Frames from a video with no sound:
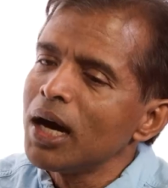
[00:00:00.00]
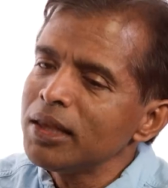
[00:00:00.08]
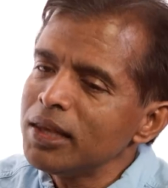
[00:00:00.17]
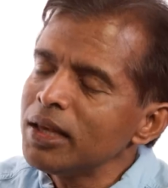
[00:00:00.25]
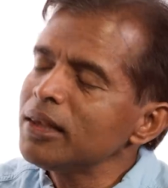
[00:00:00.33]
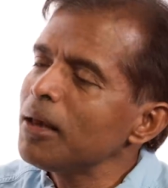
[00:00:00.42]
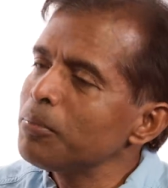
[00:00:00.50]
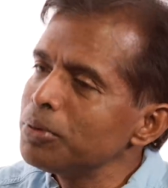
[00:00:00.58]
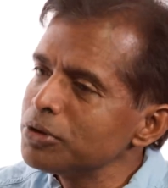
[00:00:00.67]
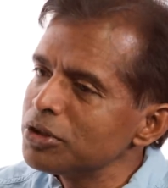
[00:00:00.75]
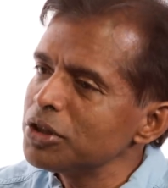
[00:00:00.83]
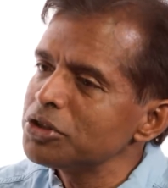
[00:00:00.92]
I think they're
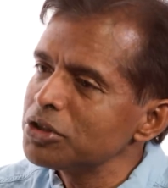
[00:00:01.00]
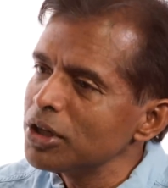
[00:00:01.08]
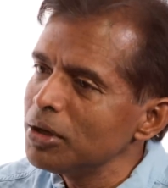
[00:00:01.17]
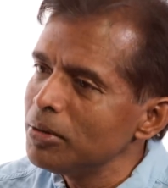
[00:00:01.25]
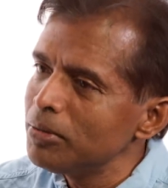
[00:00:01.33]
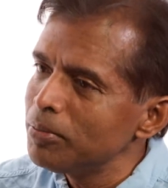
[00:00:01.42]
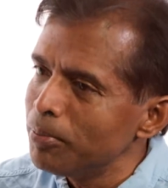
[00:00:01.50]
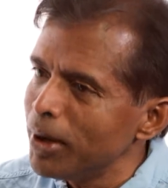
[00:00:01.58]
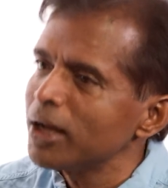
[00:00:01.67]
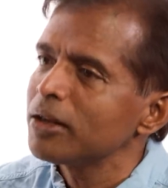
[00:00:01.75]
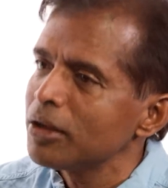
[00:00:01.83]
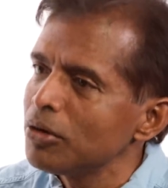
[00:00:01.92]
positioned
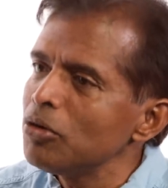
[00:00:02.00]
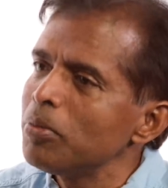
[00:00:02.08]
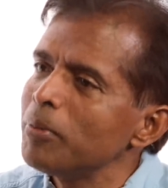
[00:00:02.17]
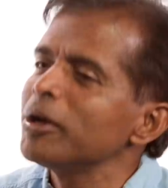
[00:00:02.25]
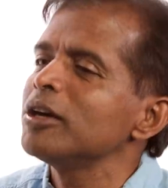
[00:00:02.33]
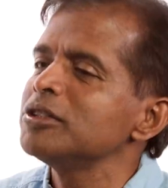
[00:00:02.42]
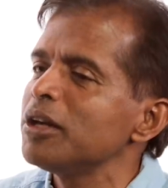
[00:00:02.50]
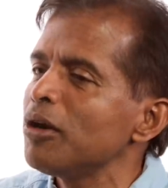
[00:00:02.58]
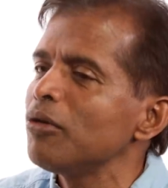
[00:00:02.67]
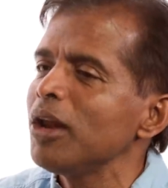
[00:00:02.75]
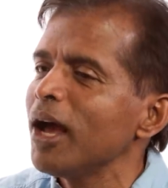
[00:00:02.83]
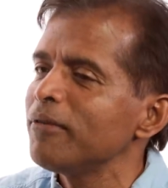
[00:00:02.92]
better than Uber because they
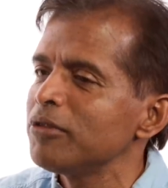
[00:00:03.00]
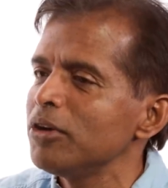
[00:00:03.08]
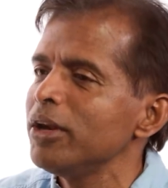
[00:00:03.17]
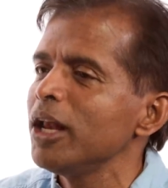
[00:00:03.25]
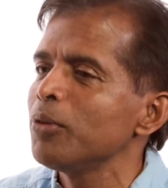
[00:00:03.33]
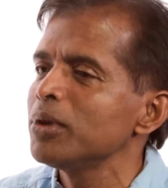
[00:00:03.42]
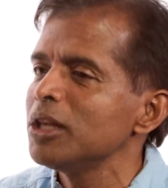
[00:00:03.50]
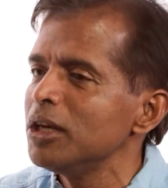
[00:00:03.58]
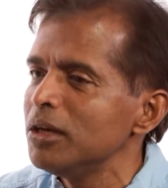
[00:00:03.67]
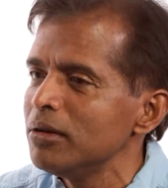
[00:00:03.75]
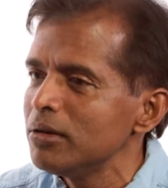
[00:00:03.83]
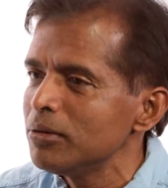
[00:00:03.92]
don't have to deal with,
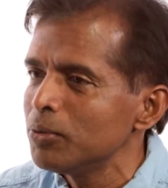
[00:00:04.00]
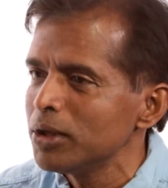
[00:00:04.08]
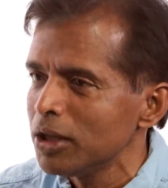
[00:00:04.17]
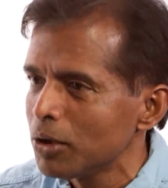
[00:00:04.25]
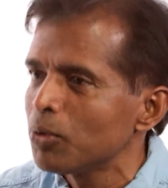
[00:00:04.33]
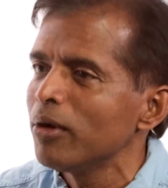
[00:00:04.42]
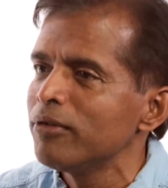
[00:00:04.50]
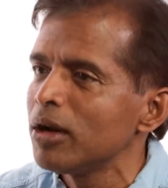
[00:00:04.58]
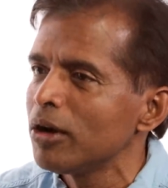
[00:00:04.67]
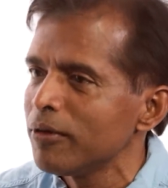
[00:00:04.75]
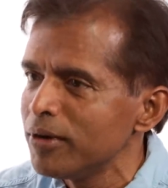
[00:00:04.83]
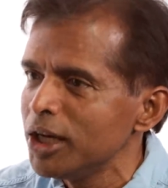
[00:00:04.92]
a, with the
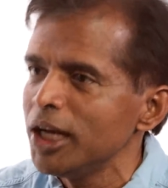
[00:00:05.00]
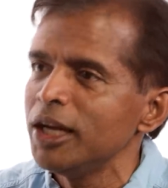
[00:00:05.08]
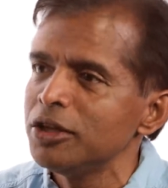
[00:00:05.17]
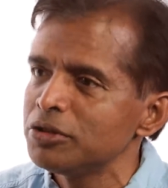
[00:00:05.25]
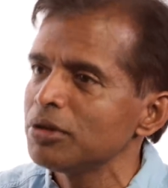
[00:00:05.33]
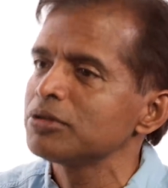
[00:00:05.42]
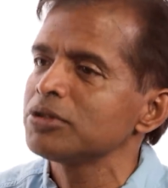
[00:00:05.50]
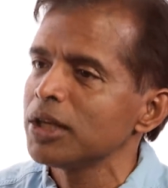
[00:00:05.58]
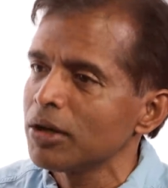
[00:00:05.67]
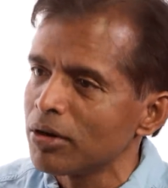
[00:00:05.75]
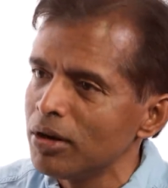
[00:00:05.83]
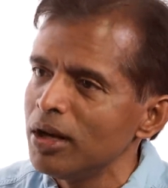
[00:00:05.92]
equivalent of a Didi mm-hmm.
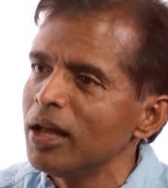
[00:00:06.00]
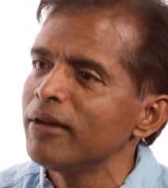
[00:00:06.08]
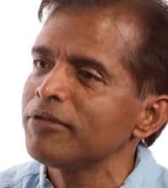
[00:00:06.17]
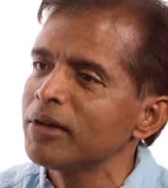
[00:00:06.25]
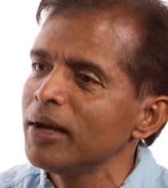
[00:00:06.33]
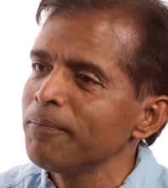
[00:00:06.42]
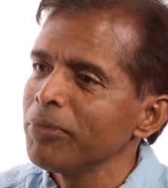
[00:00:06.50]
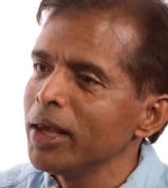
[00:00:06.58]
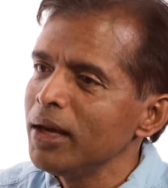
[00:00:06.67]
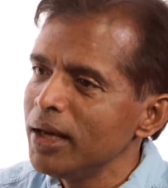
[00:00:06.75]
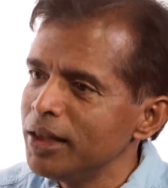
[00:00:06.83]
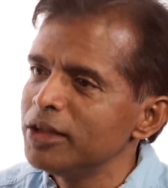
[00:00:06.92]
Chuxing or a Lyft
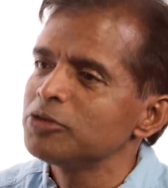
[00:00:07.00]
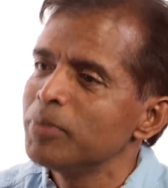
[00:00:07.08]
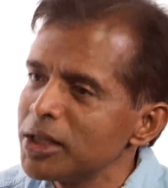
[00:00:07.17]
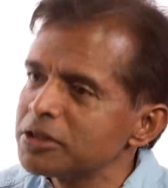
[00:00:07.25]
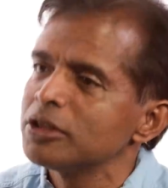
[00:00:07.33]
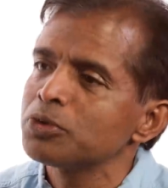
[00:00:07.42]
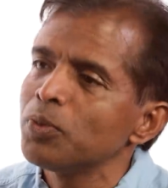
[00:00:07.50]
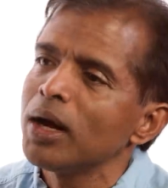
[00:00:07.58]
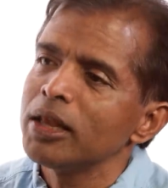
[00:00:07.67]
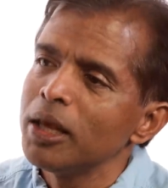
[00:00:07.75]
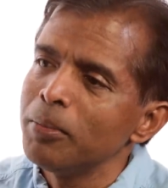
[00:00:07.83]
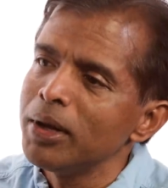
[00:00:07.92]
in this business
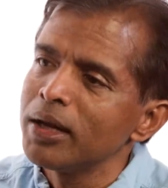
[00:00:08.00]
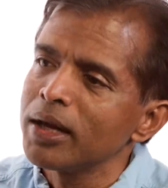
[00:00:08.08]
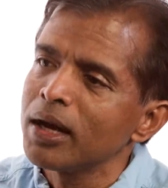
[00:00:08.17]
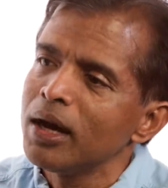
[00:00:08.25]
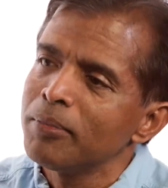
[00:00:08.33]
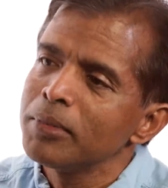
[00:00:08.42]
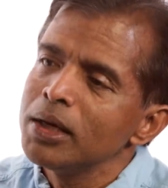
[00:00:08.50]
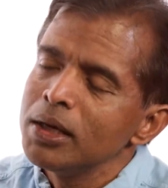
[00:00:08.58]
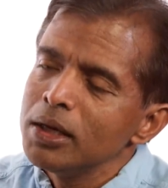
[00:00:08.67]
while they're building up.